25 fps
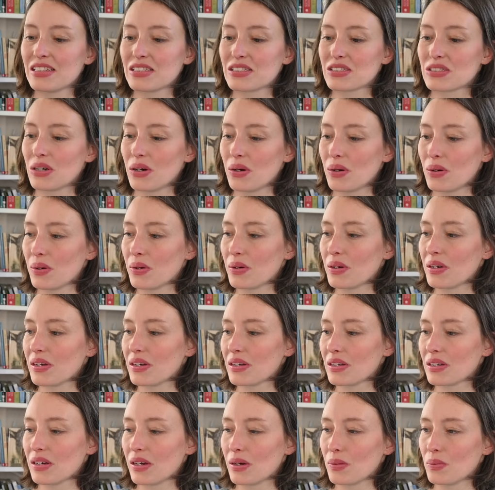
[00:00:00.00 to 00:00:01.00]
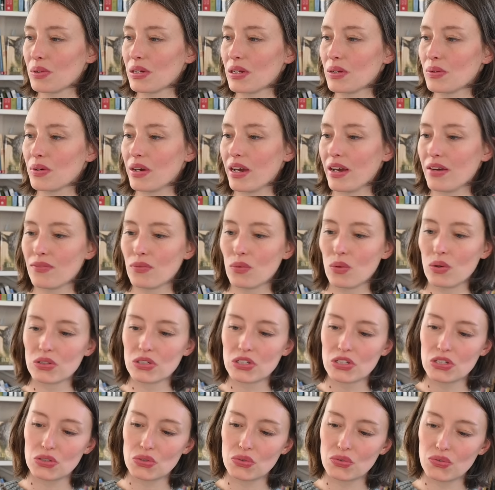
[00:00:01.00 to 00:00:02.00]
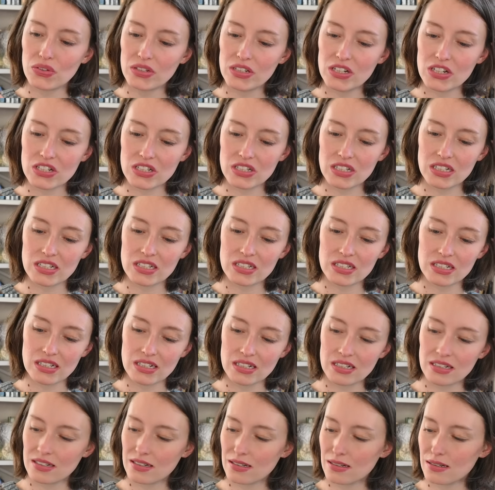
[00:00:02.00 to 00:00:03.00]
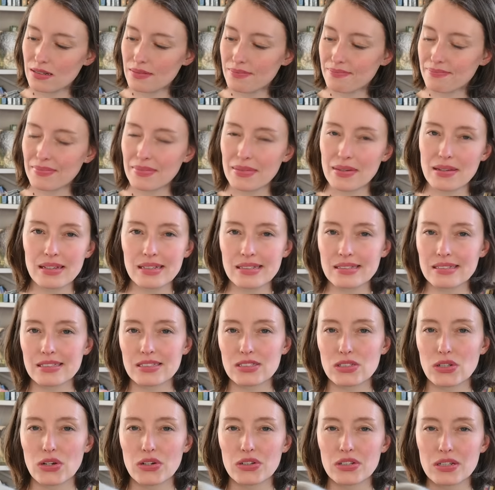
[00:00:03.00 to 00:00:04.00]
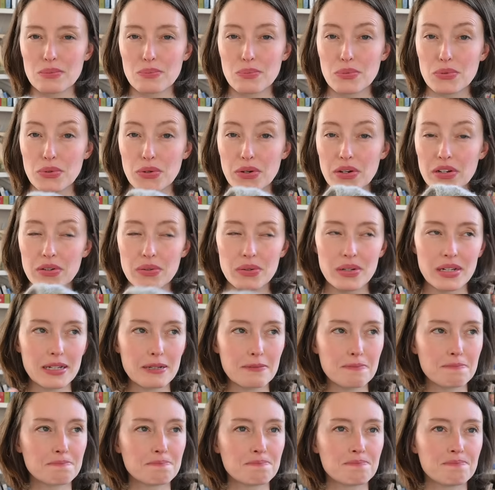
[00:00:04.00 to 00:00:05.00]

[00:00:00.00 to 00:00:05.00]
so I uh, really have wanted to finish it and start embroidering.